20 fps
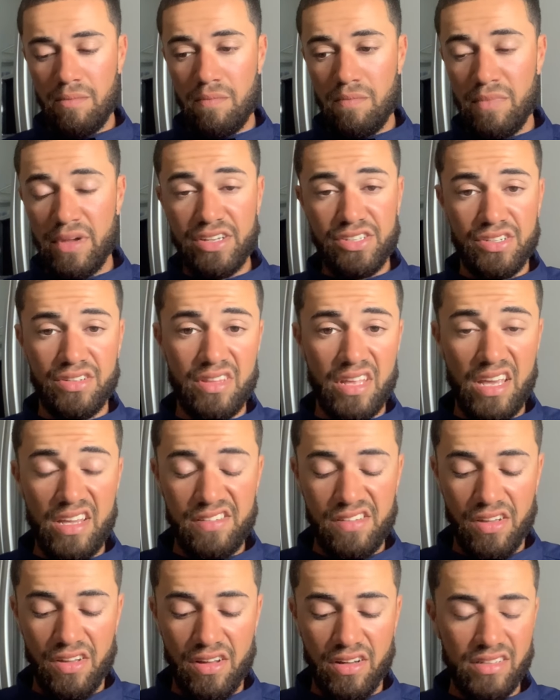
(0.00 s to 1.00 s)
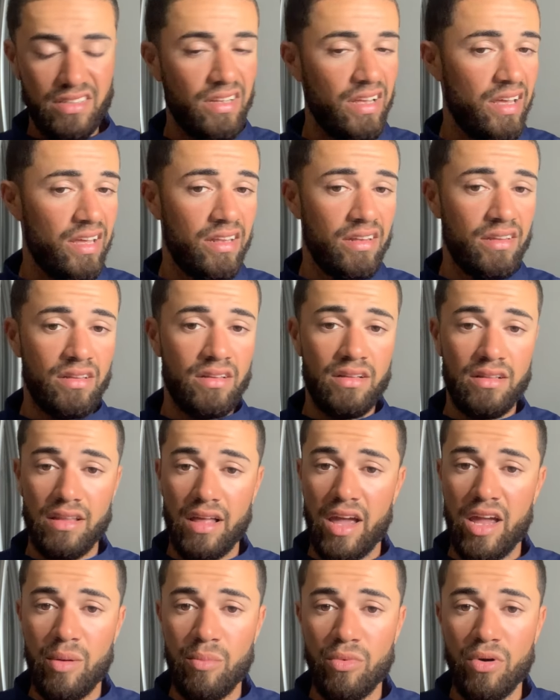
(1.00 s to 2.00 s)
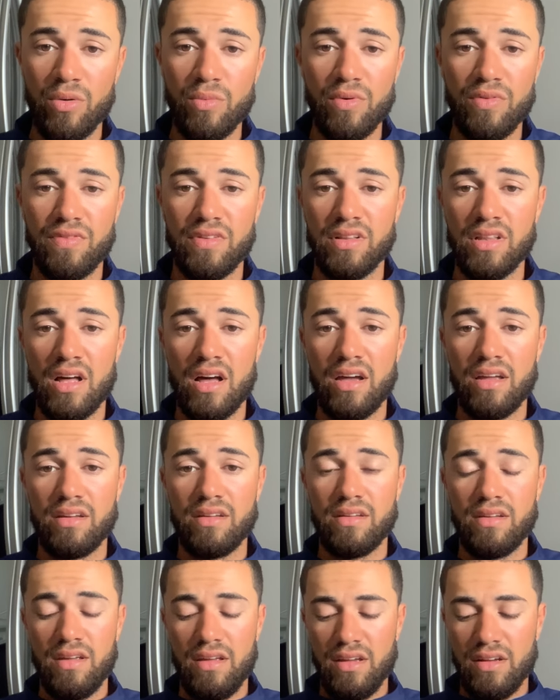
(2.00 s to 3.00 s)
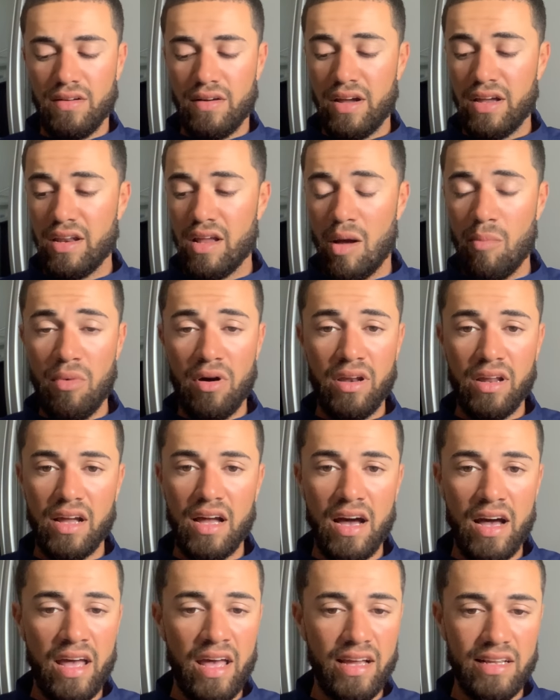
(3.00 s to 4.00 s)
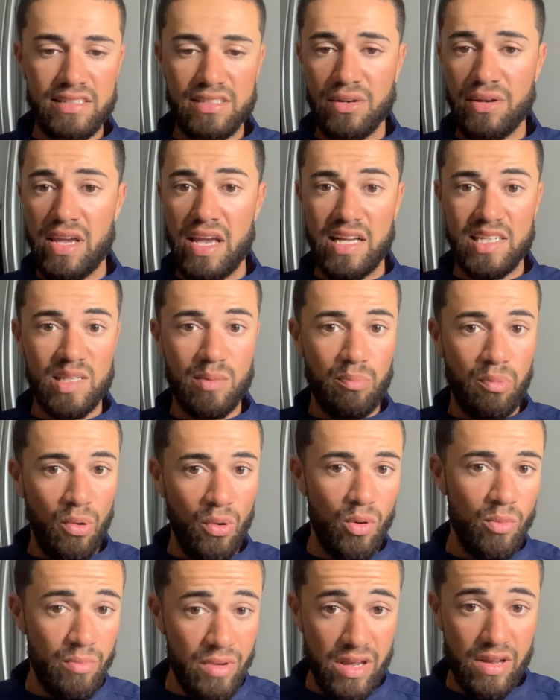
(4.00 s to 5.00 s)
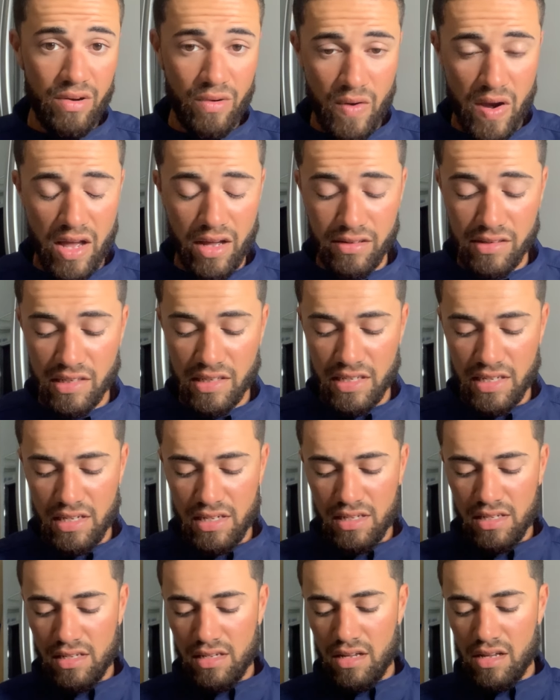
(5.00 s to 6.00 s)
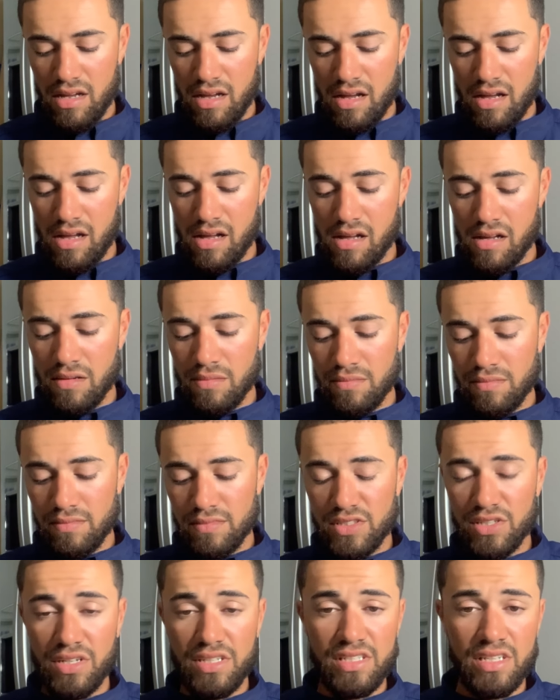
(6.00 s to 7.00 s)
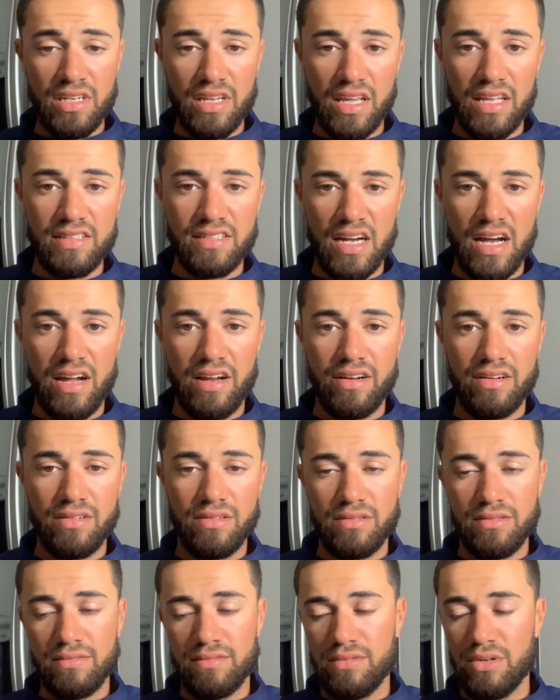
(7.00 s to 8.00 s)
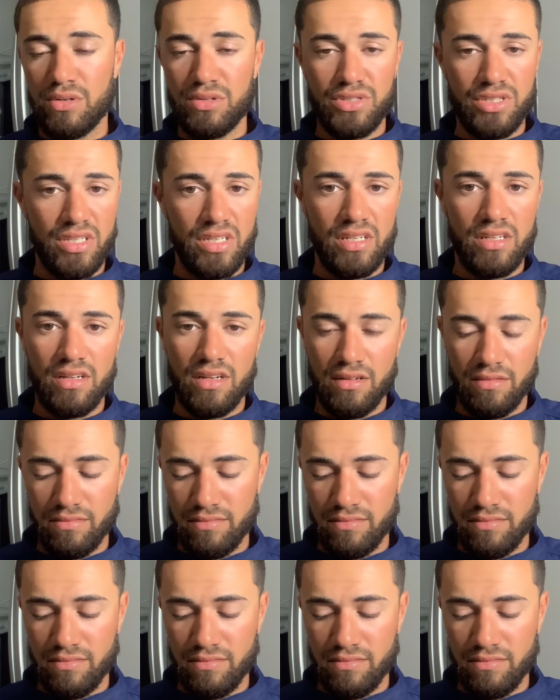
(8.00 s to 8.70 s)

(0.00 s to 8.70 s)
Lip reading: make sure that he's hooked, and let him run with the line, right? I'm on a kayak, so he has to pull me around. So he's gonna get tired, or she.